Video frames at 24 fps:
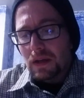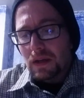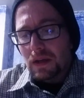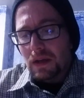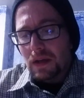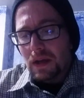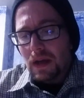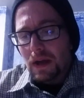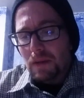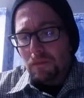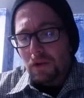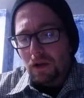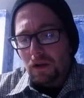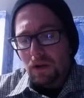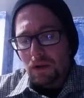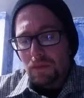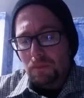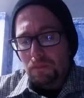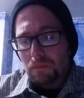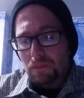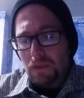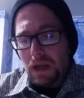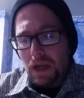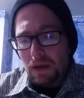
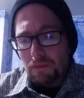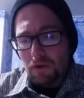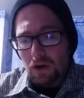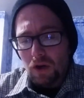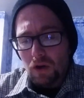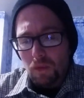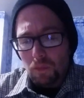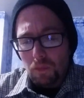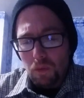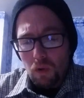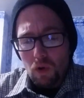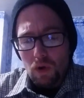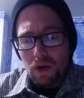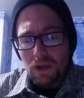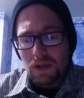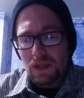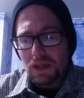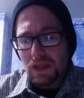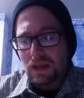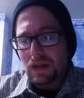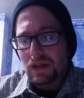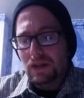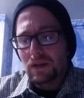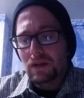chemical
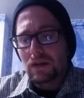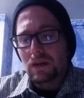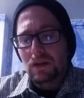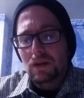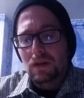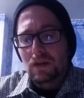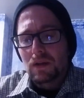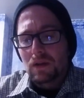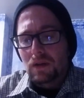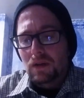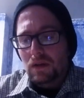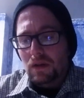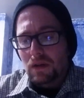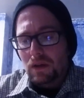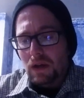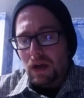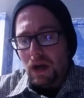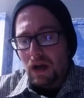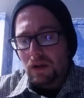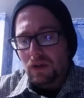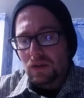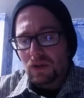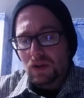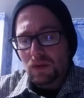poison,
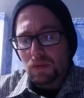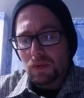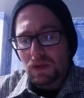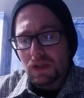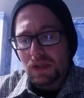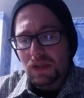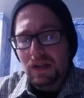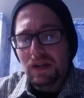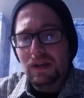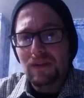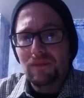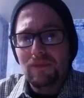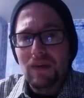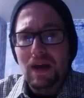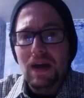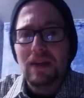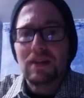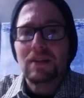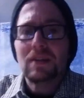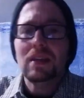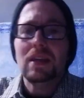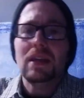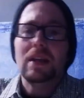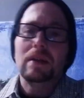God knows what's in it,
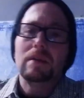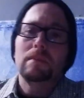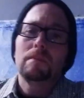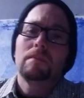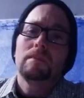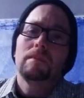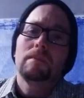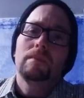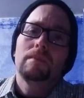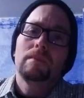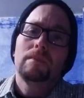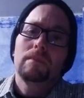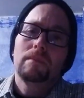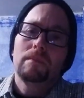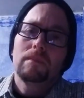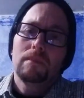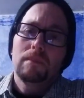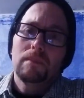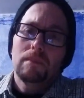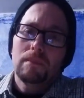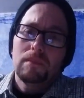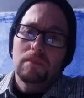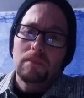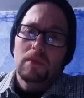vaccine.
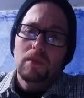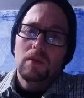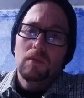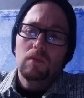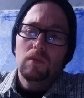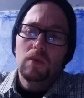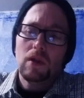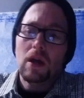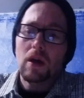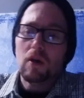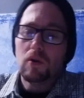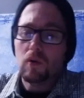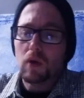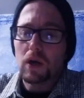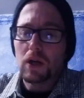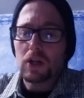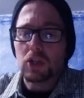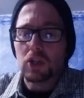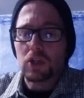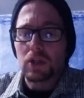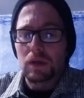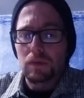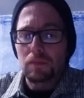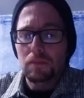Without
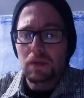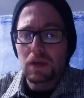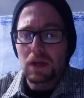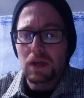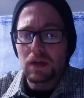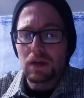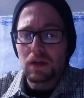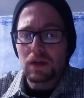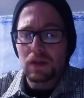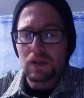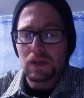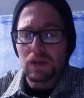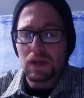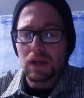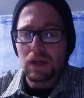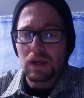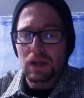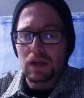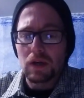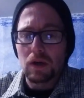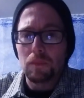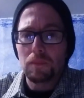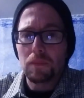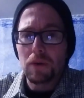question. Because,
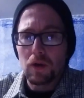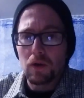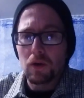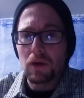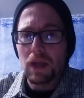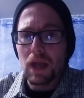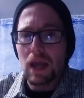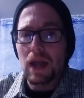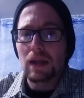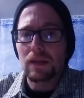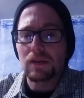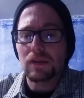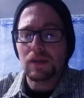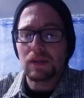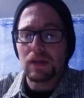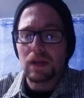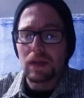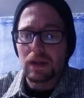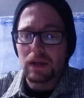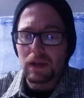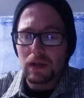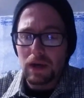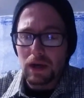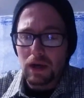Bill Gates
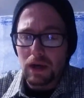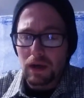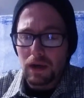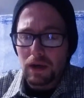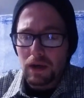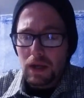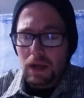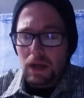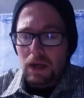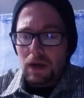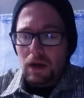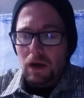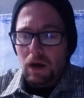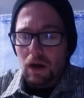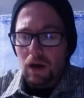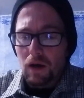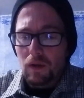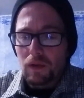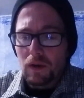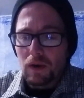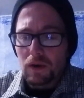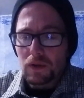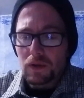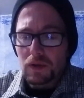and all
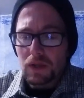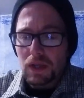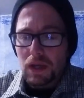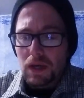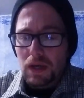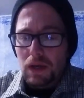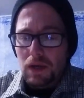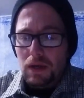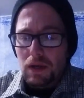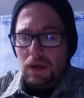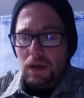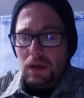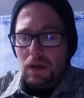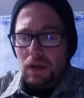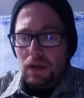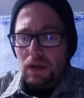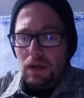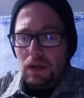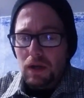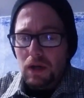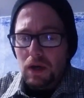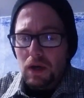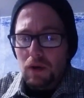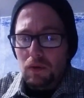those,
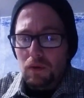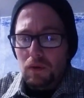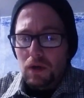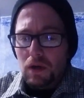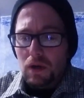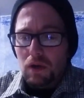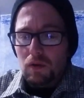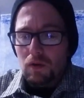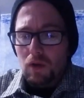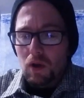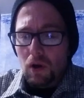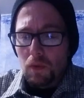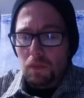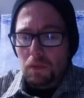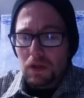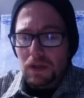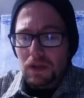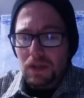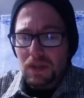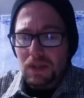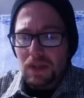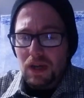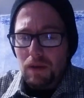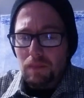
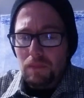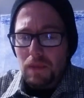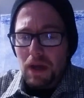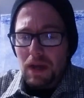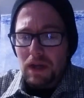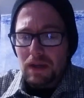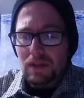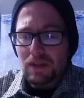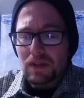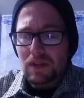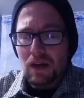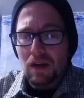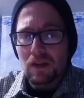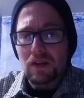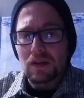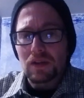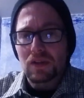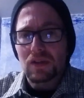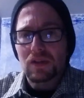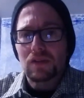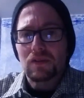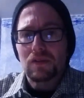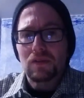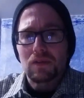globalist scumbags tell
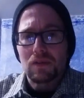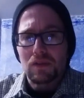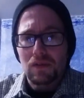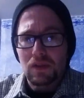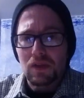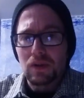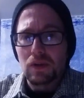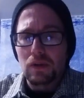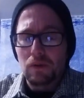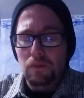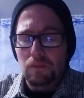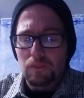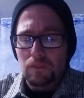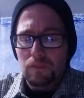us to.